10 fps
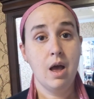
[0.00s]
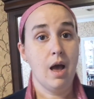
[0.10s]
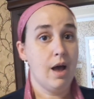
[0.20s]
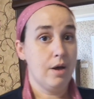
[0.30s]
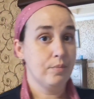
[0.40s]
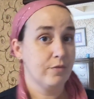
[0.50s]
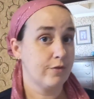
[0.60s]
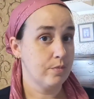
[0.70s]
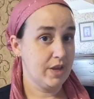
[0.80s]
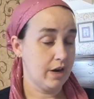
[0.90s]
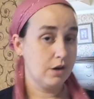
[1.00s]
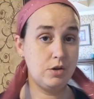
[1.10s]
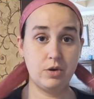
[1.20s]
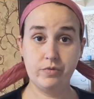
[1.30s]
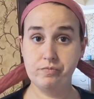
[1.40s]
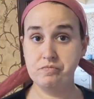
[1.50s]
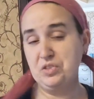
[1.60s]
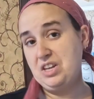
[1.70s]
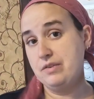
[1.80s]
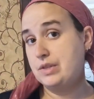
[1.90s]
From there, you can
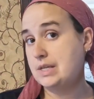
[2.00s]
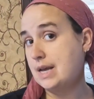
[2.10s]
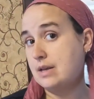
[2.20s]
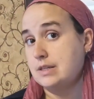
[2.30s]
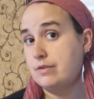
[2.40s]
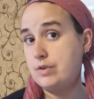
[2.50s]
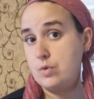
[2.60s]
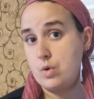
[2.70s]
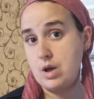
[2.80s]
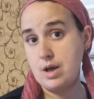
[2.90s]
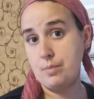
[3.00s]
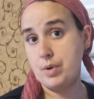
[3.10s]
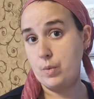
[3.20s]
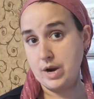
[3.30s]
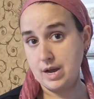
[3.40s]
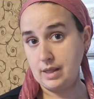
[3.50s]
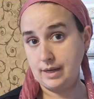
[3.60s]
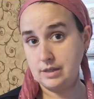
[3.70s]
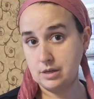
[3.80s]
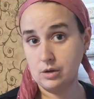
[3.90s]
leave the tails if you want, but what I
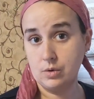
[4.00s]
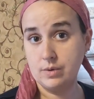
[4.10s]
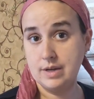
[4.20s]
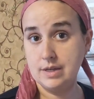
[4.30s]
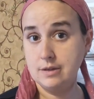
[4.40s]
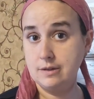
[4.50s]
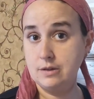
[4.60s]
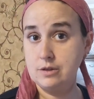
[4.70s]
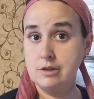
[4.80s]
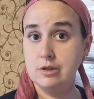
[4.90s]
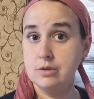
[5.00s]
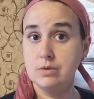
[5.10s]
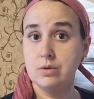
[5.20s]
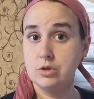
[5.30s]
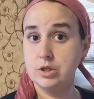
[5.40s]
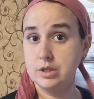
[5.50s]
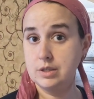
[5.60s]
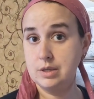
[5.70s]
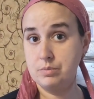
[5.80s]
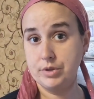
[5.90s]
like to do is to just
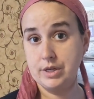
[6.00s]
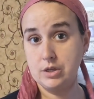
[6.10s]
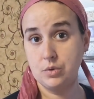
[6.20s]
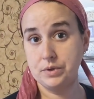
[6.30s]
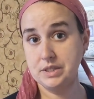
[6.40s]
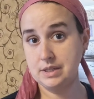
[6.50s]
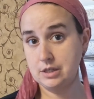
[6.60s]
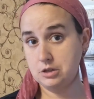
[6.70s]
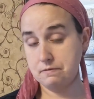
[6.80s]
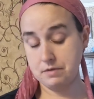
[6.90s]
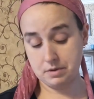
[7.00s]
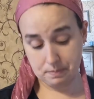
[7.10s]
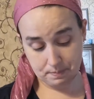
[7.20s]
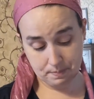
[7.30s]
simply twist each of them